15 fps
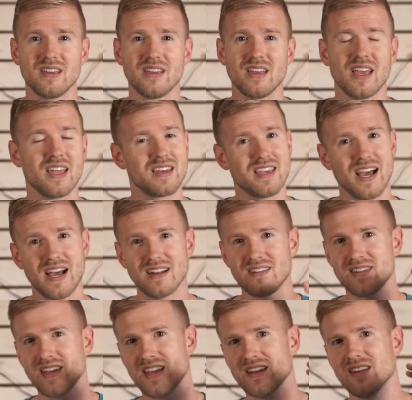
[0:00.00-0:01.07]
And God
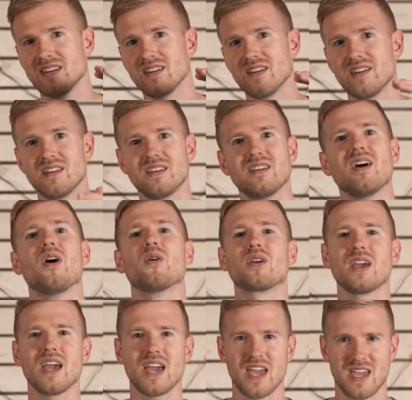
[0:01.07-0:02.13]
said,
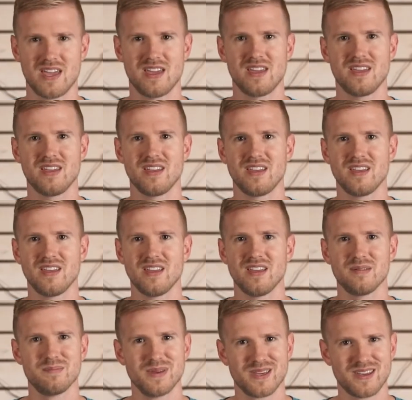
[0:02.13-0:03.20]
okay,
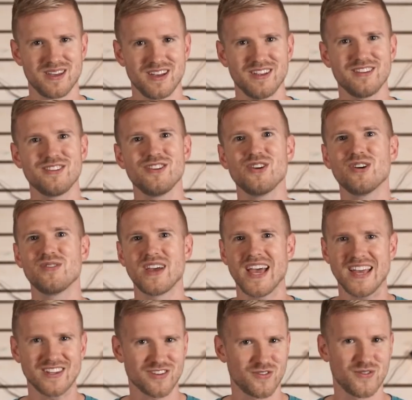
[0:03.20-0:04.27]
because you have
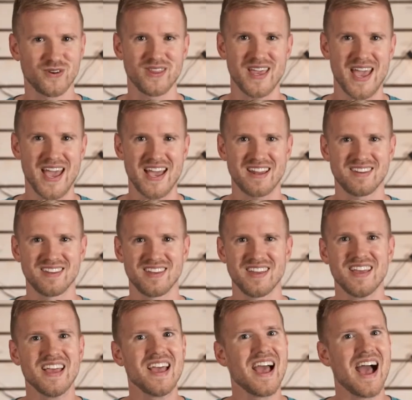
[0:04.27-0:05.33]
asked for that,
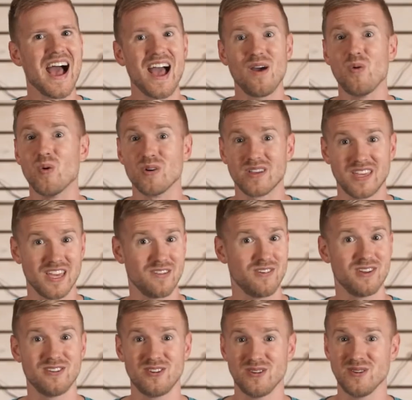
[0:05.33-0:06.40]
I will give
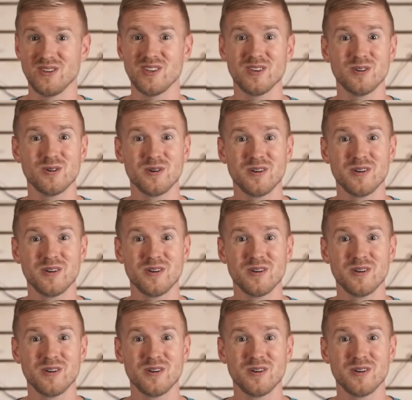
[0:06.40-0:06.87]
it to you.